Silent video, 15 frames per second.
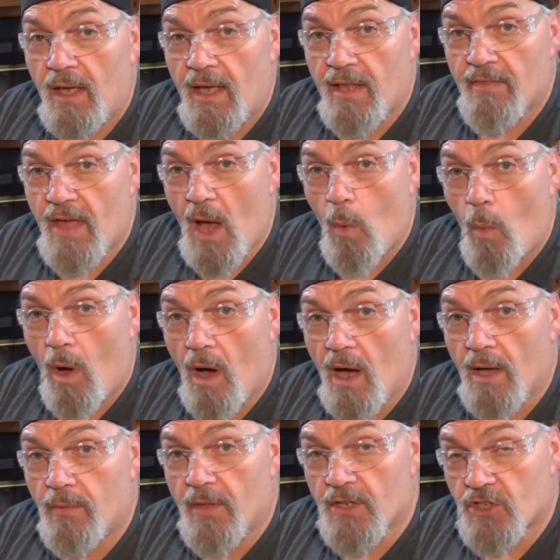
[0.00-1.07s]
in that
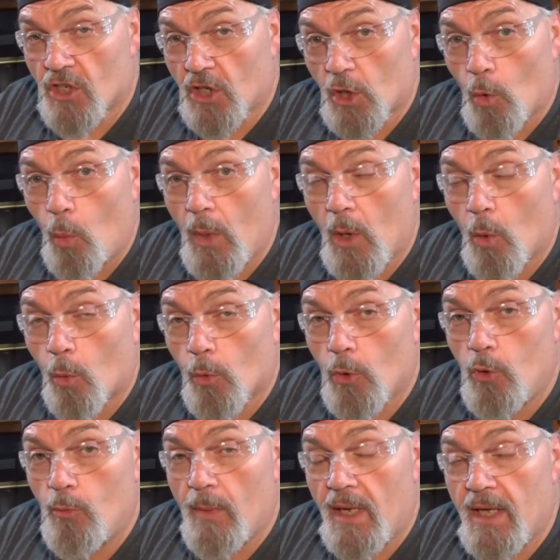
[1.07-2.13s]
wad. There's a little wiggle
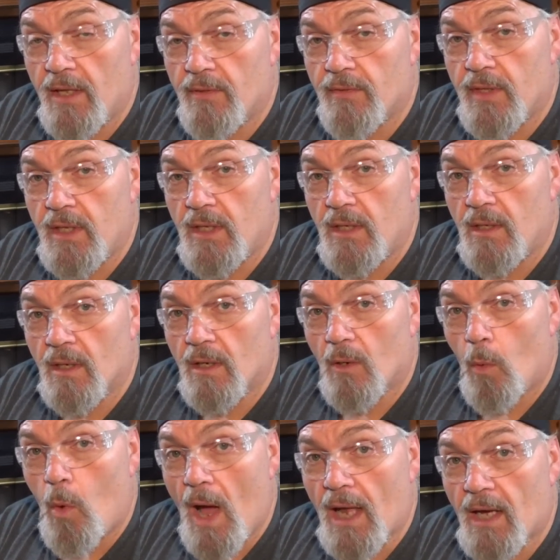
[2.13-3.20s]
room in the uh,
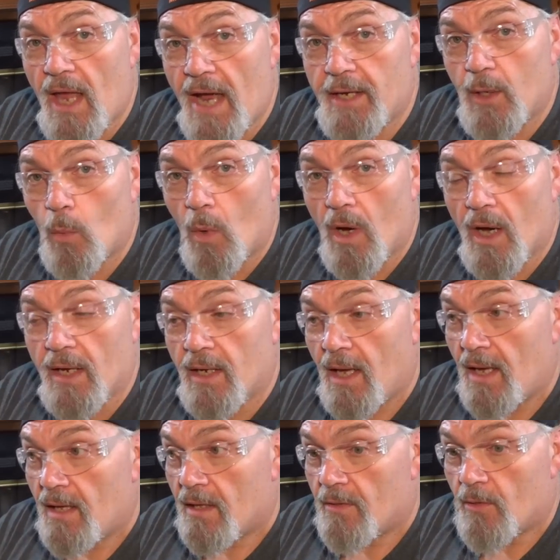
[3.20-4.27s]
White Lightning Wad.
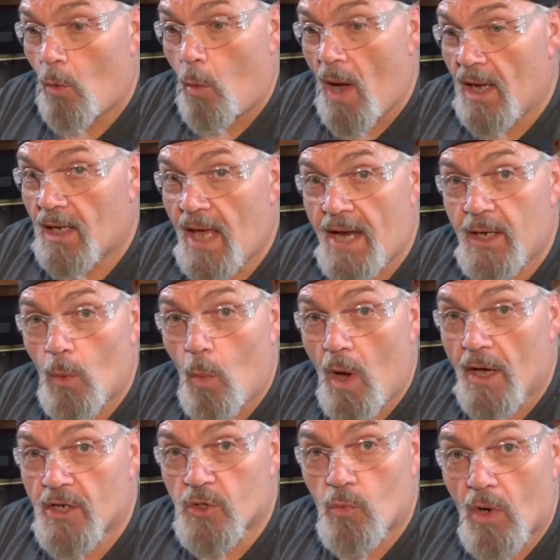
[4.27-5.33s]
The White Lightning
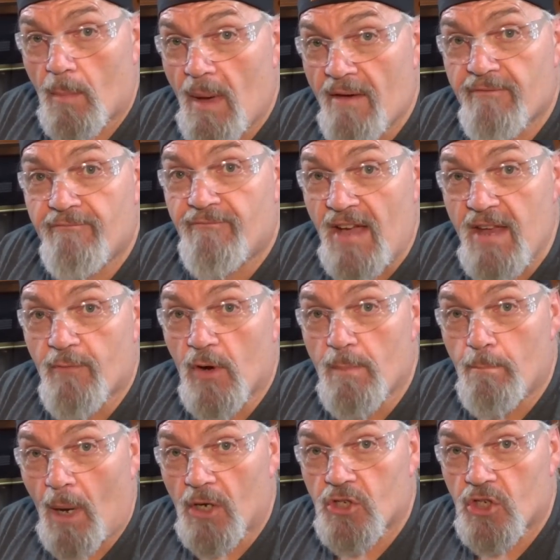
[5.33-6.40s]
Wad is one of my
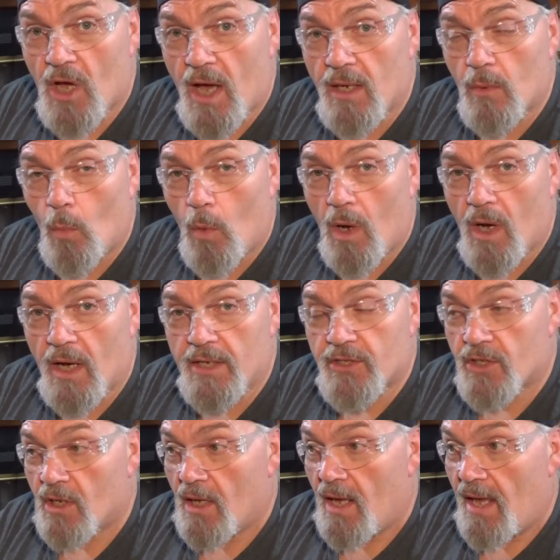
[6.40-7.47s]
favorite buckshot
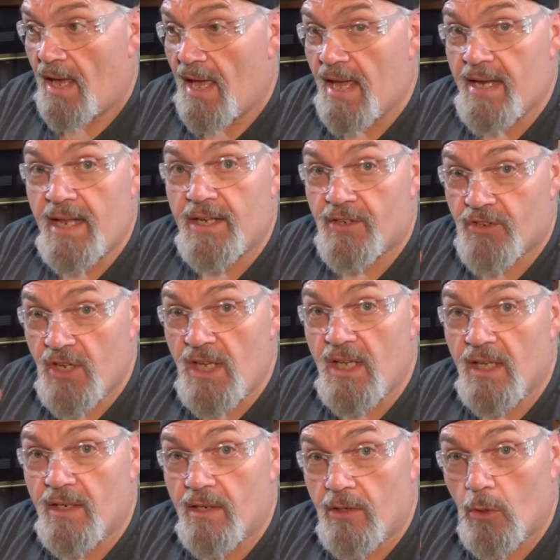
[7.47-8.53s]
wads and it
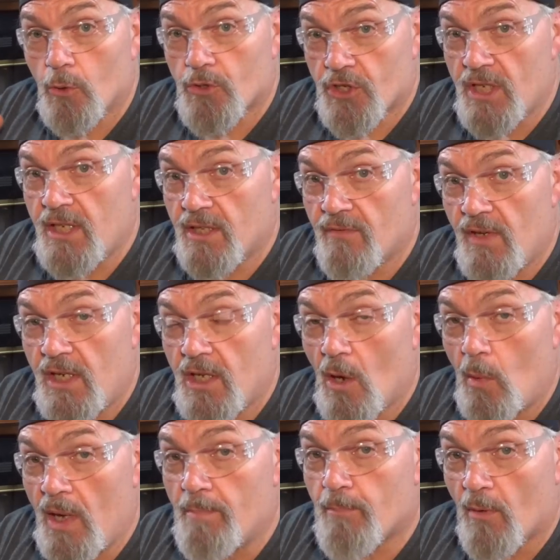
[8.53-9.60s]
did, you'll see in the
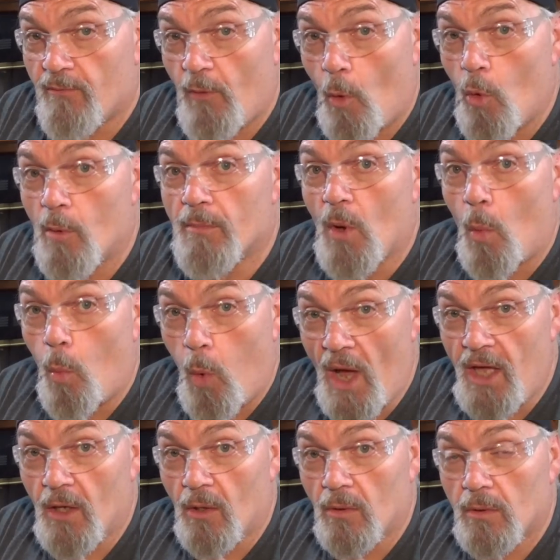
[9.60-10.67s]
video, it performed
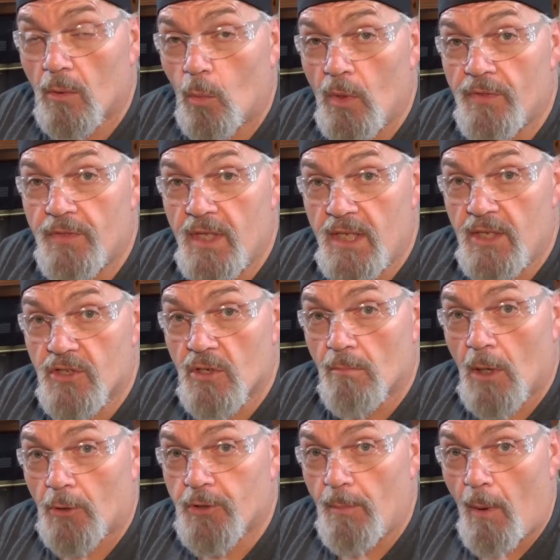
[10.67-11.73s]
well with these
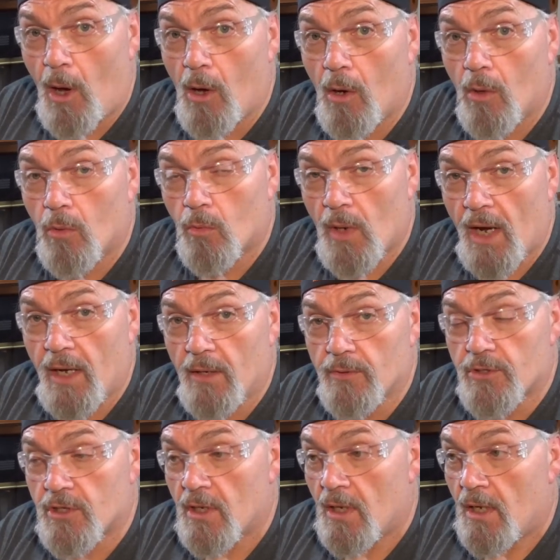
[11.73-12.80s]
multi-ball
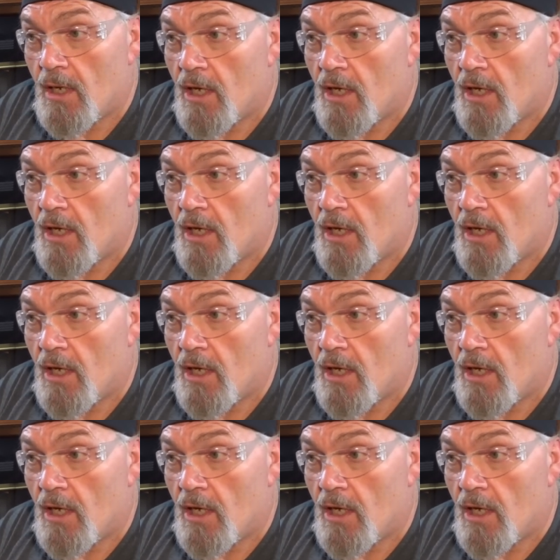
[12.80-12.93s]
rounds.